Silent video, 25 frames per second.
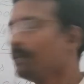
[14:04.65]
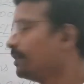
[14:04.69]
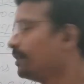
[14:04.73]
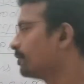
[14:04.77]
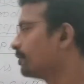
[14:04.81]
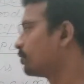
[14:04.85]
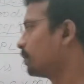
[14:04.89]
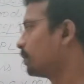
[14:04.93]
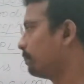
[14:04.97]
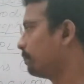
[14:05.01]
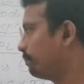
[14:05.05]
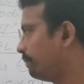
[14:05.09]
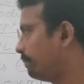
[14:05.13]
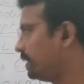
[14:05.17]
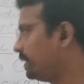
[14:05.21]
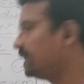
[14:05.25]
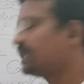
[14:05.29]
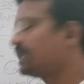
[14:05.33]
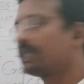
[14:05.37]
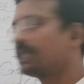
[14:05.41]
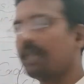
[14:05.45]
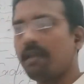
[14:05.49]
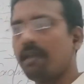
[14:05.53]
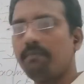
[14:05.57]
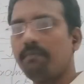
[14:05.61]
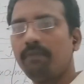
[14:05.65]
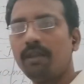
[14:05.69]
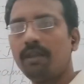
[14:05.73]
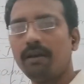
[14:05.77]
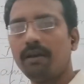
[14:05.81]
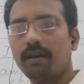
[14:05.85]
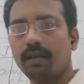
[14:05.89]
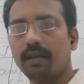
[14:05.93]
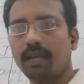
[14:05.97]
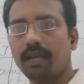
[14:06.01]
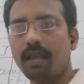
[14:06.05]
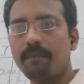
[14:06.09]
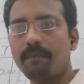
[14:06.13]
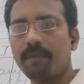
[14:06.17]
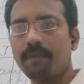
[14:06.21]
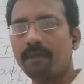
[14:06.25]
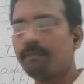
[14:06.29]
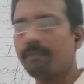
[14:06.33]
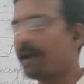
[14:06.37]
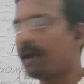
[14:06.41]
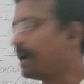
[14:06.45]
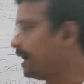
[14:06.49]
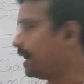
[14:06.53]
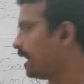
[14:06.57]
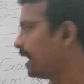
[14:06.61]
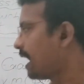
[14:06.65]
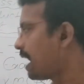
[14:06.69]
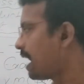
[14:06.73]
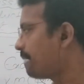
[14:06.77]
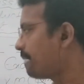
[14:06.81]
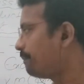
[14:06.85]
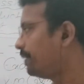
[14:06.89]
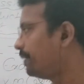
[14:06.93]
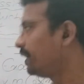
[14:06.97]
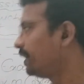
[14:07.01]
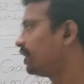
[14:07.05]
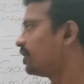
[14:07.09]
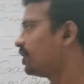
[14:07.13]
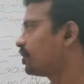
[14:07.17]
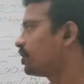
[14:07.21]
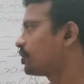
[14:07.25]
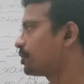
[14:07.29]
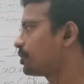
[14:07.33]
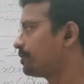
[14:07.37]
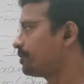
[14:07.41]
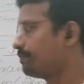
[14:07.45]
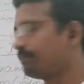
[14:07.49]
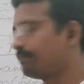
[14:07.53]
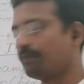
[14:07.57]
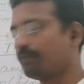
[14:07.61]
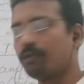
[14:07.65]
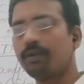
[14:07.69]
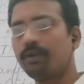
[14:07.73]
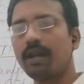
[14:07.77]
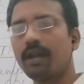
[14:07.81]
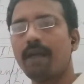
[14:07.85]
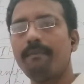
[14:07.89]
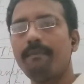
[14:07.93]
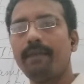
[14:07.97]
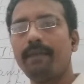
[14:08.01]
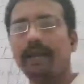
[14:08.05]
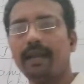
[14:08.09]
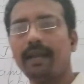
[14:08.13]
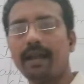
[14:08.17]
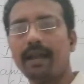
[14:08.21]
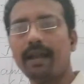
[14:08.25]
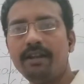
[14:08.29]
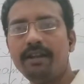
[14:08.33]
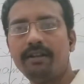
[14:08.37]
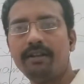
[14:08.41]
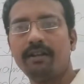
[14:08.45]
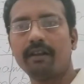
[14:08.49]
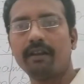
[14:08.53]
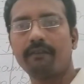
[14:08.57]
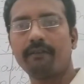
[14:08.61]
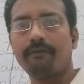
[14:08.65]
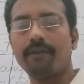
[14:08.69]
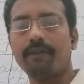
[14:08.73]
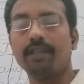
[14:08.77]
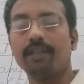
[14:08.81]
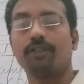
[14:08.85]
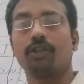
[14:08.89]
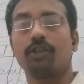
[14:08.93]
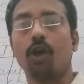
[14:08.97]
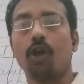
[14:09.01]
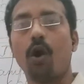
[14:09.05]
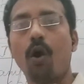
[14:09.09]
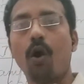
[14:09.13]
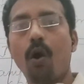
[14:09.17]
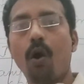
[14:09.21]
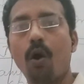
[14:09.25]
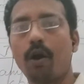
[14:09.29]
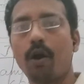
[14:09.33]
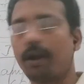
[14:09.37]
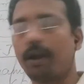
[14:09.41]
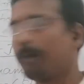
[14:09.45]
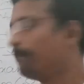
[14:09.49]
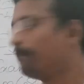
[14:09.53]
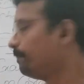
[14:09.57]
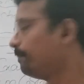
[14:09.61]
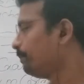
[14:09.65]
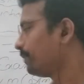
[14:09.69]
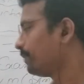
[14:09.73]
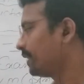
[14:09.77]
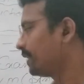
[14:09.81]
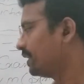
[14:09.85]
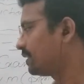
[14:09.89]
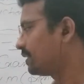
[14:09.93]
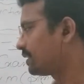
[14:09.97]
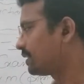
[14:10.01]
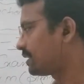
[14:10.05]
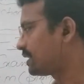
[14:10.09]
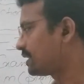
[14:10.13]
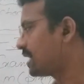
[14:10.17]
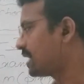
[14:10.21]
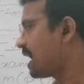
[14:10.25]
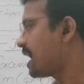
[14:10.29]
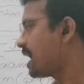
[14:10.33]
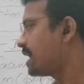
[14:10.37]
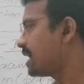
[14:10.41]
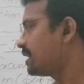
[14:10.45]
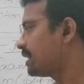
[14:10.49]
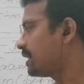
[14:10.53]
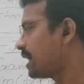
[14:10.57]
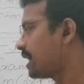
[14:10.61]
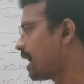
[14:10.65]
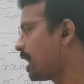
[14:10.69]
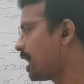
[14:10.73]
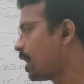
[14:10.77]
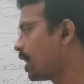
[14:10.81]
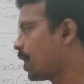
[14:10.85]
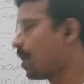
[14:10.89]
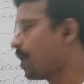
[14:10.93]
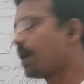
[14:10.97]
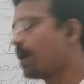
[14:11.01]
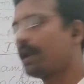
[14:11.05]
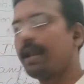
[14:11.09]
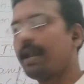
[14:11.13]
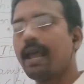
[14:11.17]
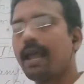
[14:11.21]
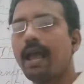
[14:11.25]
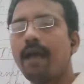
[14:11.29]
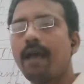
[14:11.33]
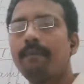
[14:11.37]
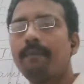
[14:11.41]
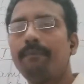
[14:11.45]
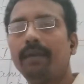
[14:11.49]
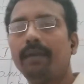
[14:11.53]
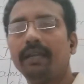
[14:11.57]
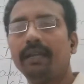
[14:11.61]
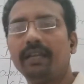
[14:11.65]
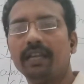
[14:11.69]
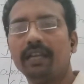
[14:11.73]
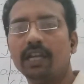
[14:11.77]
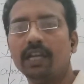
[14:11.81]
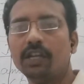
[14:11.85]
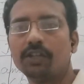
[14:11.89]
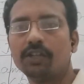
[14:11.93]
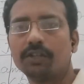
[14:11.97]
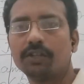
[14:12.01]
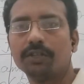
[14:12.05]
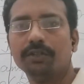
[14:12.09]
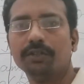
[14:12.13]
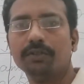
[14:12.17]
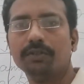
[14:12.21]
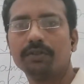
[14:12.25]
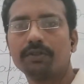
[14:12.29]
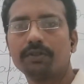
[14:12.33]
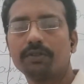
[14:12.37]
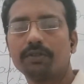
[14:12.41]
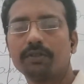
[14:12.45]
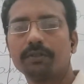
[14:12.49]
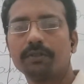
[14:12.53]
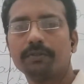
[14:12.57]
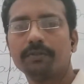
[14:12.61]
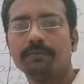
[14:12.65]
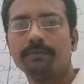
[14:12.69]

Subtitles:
So please keep in mind application programming interface or stand-alone applications.